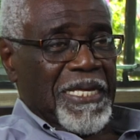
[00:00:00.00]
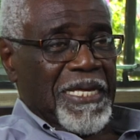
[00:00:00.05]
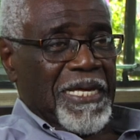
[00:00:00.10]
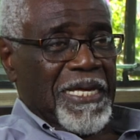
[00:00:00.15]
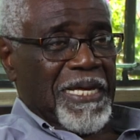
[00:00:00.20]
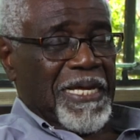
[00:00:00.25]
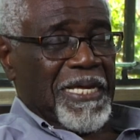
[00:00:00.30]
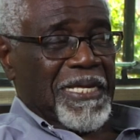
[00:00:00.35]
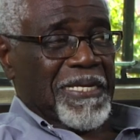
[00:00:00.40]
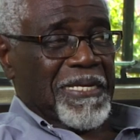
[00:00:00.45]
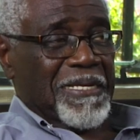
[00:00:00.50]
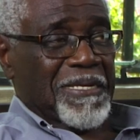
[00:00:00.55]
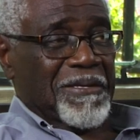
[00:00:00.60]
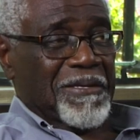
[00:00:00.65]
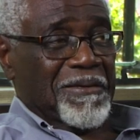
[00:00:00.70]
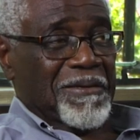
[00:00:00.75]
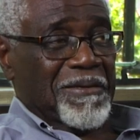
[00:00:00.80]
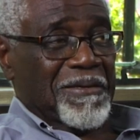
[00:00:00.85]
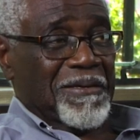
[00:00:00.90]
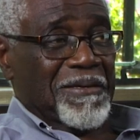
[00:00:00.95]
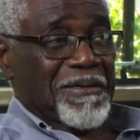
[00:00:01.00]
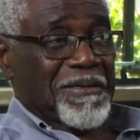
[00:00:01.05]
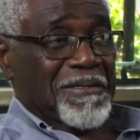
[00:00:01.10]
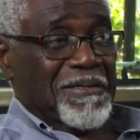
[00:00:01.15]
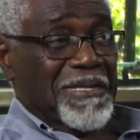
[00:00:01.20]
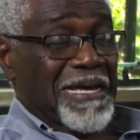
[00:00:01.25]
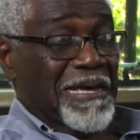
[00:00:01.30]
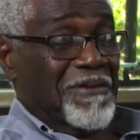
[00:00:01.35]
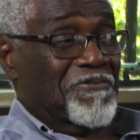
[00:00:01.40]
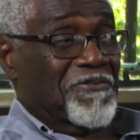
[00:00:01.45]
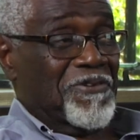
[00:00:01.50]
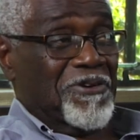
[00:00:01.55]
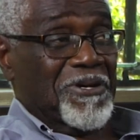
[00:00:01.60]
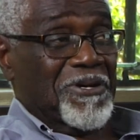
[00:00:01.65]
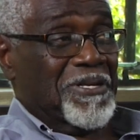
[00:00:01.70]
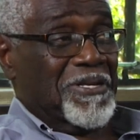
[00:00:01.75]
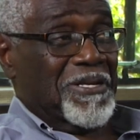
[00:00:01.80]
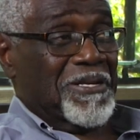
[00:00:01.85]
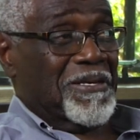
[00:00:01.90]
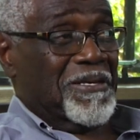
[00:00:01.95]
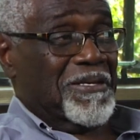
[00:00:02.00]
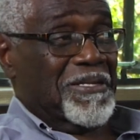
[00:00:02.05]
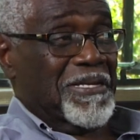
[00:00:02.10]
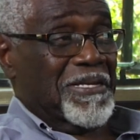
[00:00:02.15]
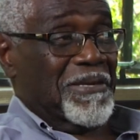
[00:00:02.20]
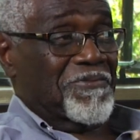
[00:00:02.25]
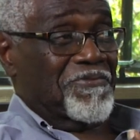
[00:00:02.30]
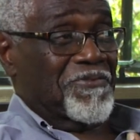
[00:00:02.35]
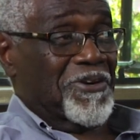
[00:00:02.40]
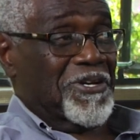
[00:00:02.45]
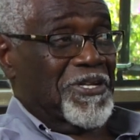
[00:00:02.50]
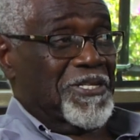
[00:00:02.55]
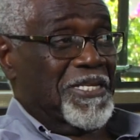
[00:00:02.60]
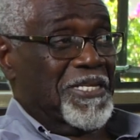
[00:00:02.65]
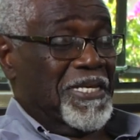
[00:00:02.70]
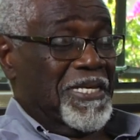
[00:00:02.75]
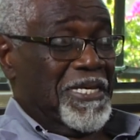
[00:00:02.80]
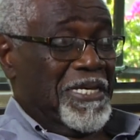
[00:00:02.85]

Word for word: and typhoid, uh, typhoid